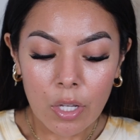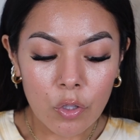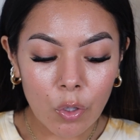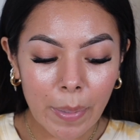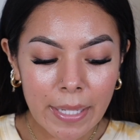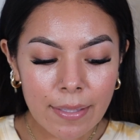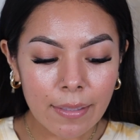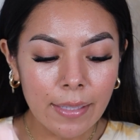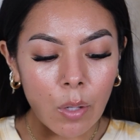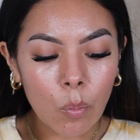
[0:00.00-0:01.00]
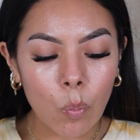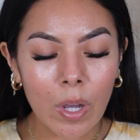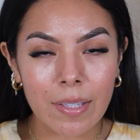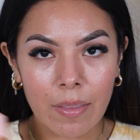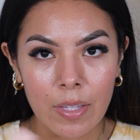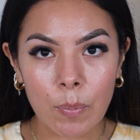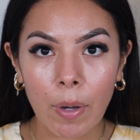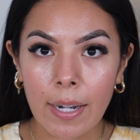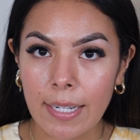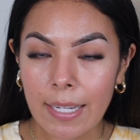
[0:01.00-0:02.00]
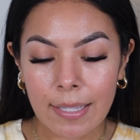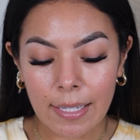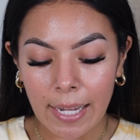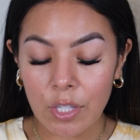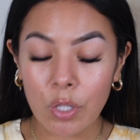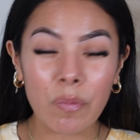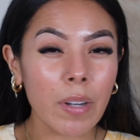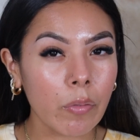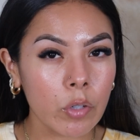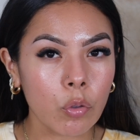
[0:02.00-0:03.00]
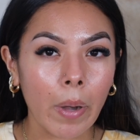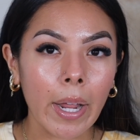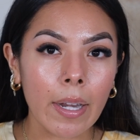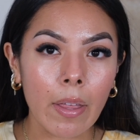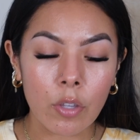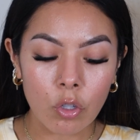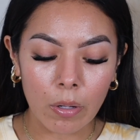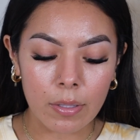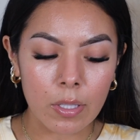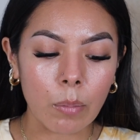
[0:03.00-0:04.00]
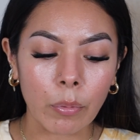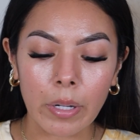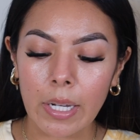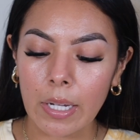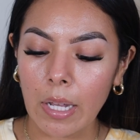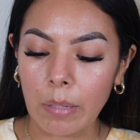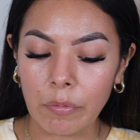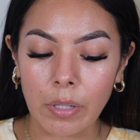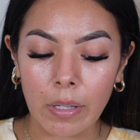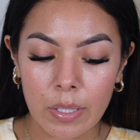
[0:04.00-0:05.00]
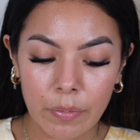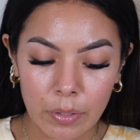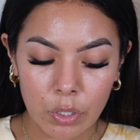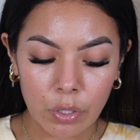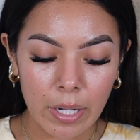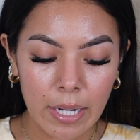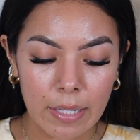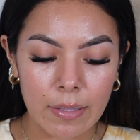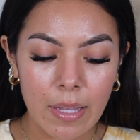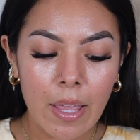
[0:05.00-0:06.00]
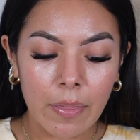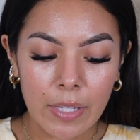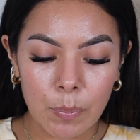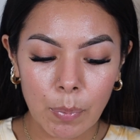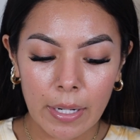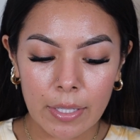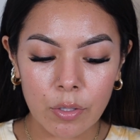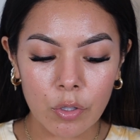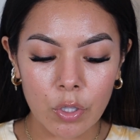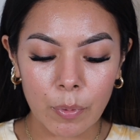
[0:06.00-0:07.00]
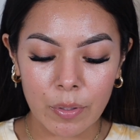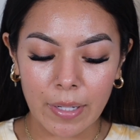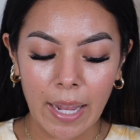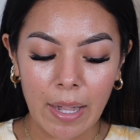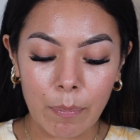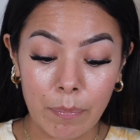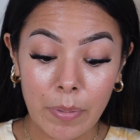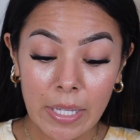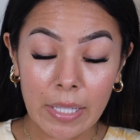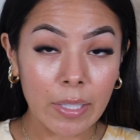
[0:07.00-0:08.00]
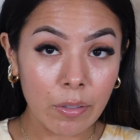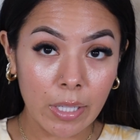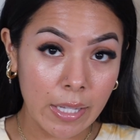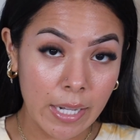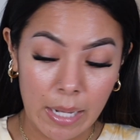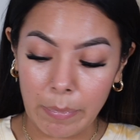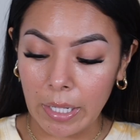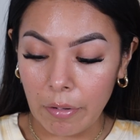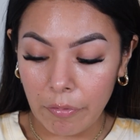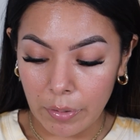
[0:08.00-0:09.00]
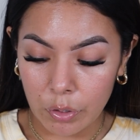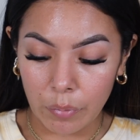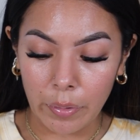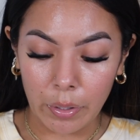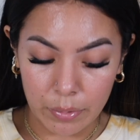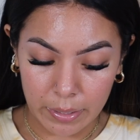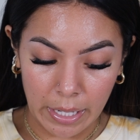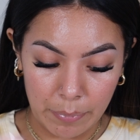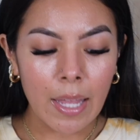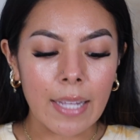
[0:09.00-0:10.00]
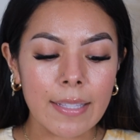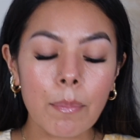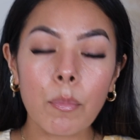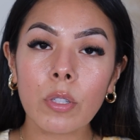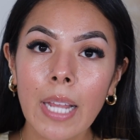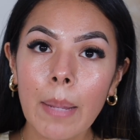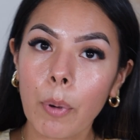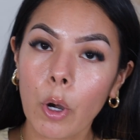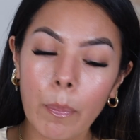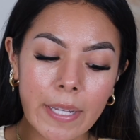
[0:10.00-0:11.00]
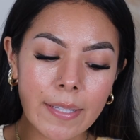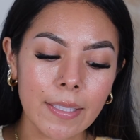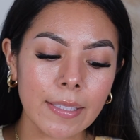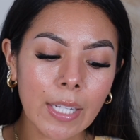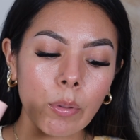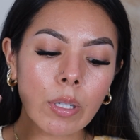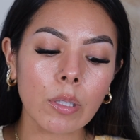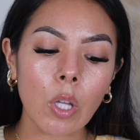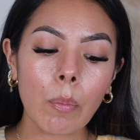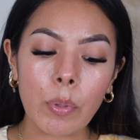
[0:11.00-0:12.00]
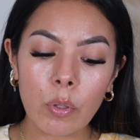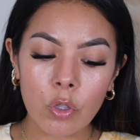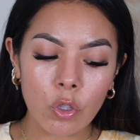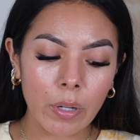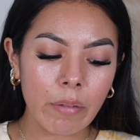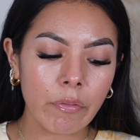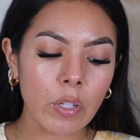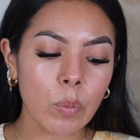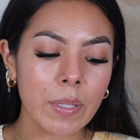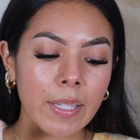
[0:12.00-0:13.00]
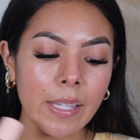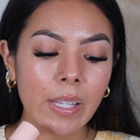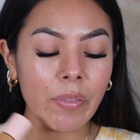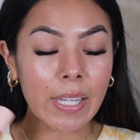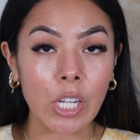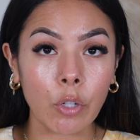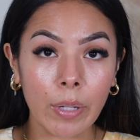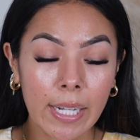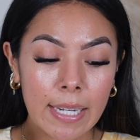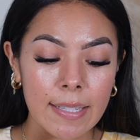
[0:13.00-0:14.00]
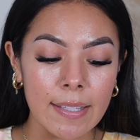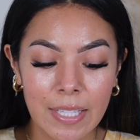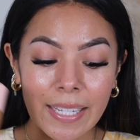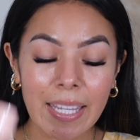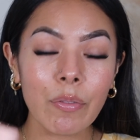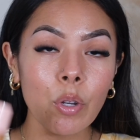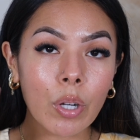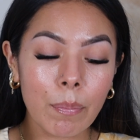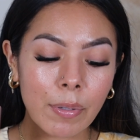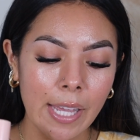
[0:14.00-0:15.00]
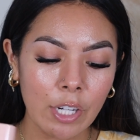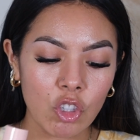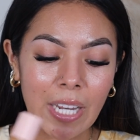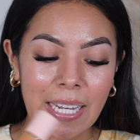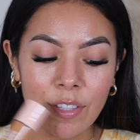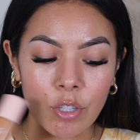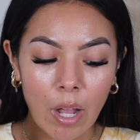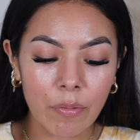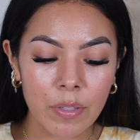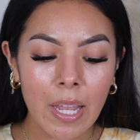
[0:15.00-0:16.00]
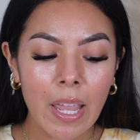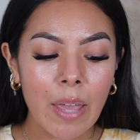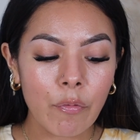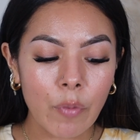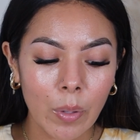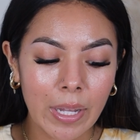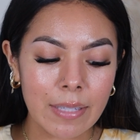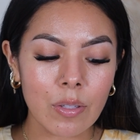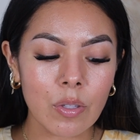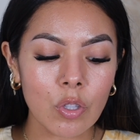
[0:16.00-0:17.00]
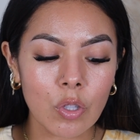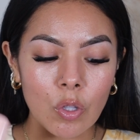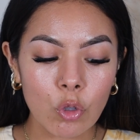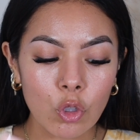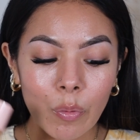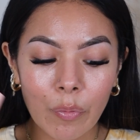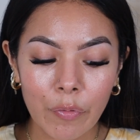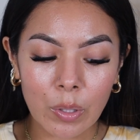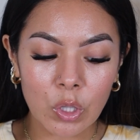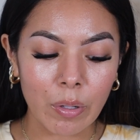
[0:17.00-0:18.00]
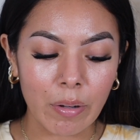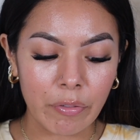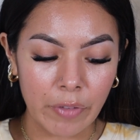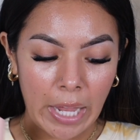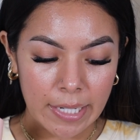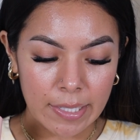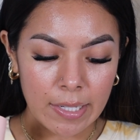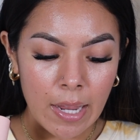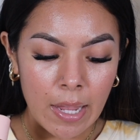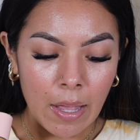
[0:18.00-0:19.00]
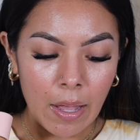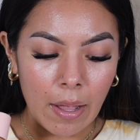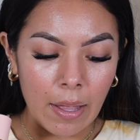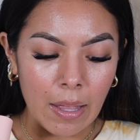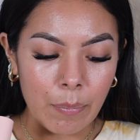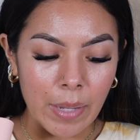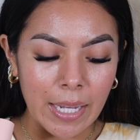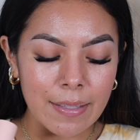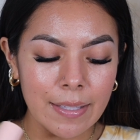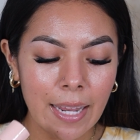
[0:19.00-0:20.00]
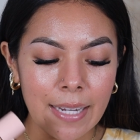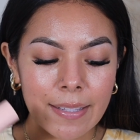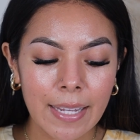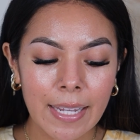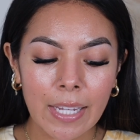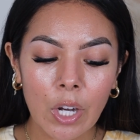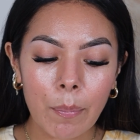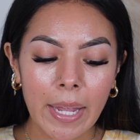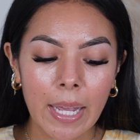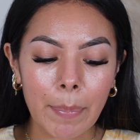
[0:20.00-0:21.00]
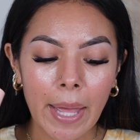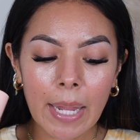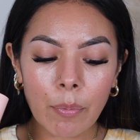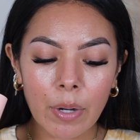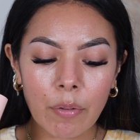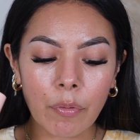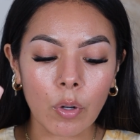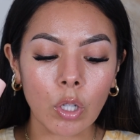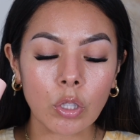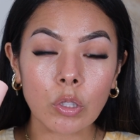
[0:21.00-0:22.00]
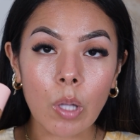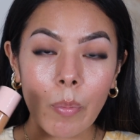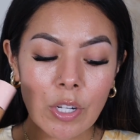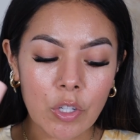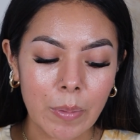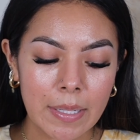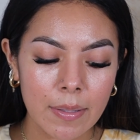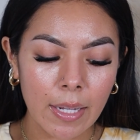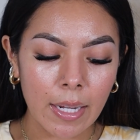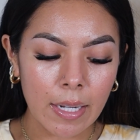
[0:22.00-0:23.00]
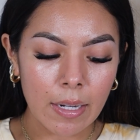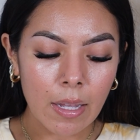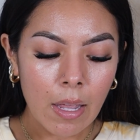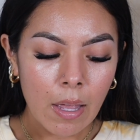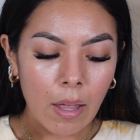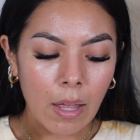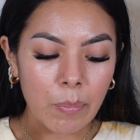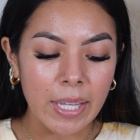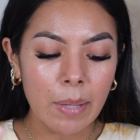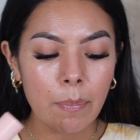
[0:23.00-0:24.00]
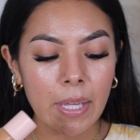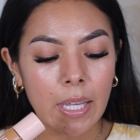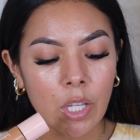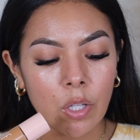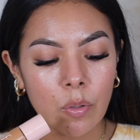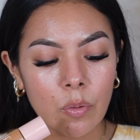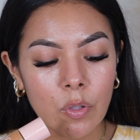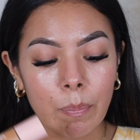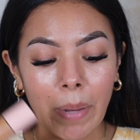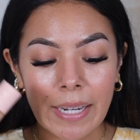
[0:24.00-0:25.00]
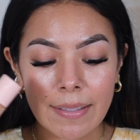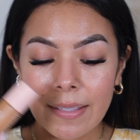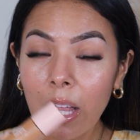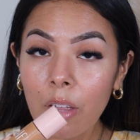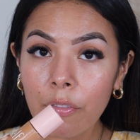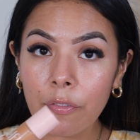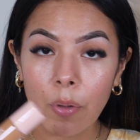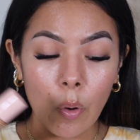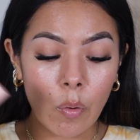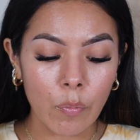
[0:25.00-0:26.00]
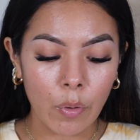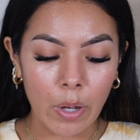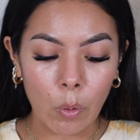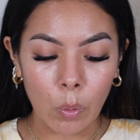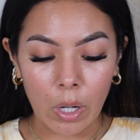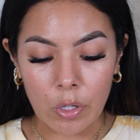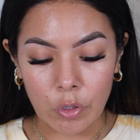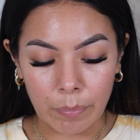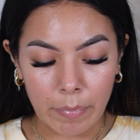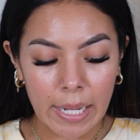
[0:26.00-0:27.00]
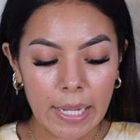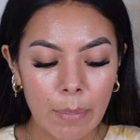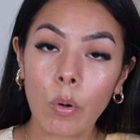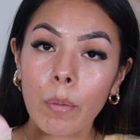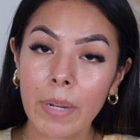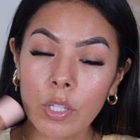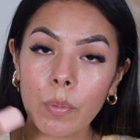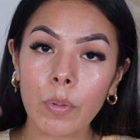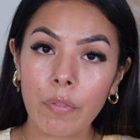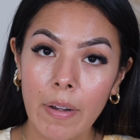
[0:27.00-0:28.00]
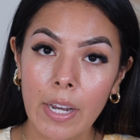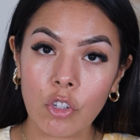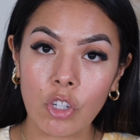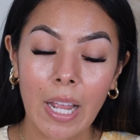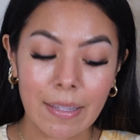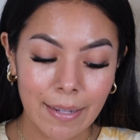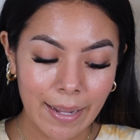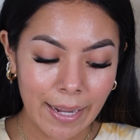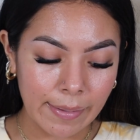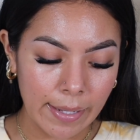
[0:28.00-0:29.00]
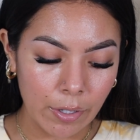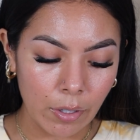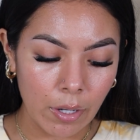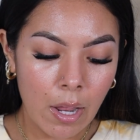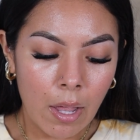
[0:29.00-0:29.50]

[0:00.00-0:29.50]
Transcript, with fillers: So basically what this product is, in case you've never tried the Charlotte Tilbury um, Flawless Filter, is these products are supposed to kind of be literally the name, like a filter for your skin. It's a multi-purpose liquid glow booster infused with skin-loving ingredients to give your complexion a soft, focused social filter effect. Um, it's a skincare makeup hybrid for glowy, dewy skin. Um, it can be used by itself over or under makeup or mixed with your foundation as a highlighter.